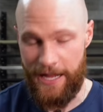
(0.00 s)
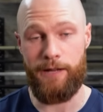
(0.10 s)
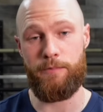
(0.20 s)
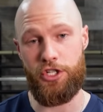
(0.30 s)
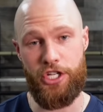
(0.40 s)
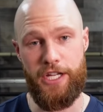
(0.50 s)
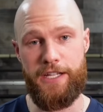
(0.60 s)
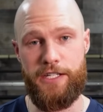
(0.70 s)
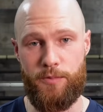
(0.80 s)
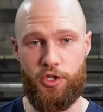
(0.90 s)
MG
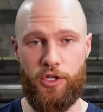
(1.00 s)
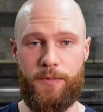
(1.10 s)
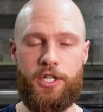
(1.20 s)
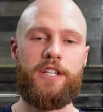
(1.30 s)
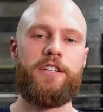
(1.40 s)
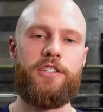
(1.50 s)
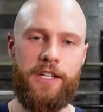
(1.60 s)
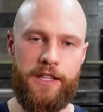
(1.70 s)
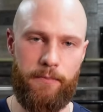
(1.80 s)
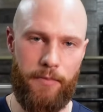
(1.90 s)
subscription to
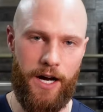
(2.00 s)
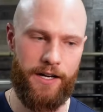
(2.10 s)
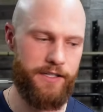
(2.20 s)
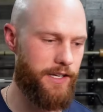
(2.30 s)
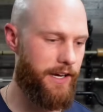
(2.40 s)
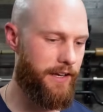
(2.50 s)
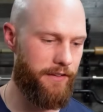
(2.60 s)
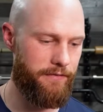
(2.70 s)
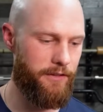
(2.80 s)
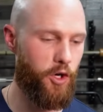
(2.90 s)
get the box. I
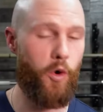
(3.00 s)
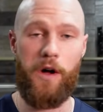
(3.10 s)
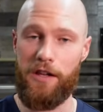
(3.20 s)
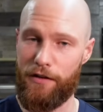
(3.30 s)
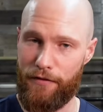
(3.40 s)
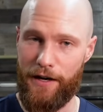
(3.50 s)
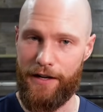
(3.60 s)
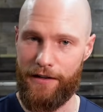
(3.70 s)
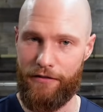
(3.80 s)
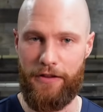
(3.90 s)

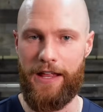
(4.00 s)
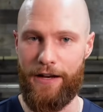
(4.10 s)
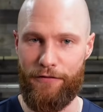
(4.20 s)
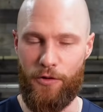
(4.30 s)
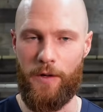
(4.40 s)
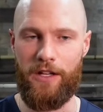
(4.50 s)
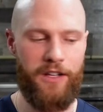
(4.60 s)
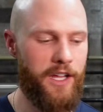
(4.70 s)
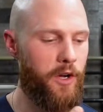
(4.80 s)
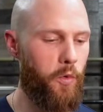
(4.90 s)
qualified for that, if you
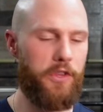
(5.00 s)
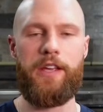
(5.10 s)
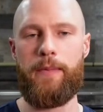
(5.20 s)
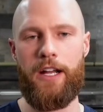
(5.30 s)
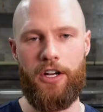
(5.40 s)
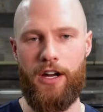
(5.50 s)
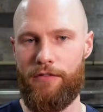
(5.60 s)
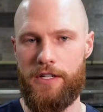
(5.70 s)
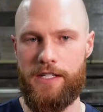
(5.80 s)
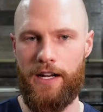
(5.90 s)
will, with the amount of
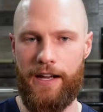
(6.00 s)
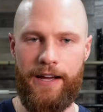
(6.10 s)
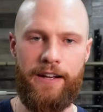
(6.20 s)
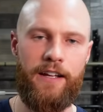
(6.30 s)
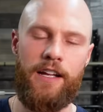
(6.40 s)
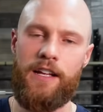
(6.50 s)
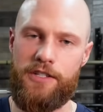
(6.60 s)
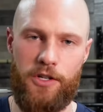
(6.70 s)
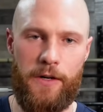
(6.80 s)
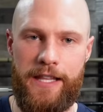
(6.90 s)
coverage that I had.
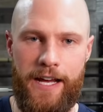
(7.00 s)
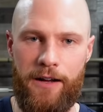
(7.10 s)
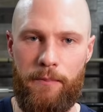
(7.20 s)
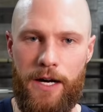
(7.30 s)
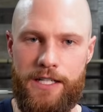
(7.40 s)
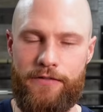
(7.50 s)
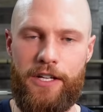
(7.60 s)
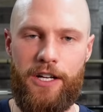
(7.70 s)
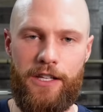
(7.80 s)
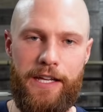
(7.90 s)
So in that unboxing
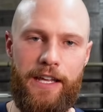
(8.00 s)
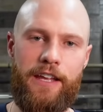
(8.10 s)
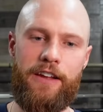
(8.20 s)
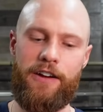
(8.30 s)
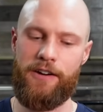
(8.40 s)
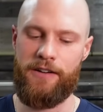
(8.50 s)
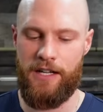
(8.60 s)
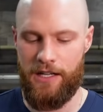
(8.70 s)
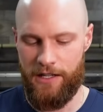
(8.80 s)
video, I'll link it here.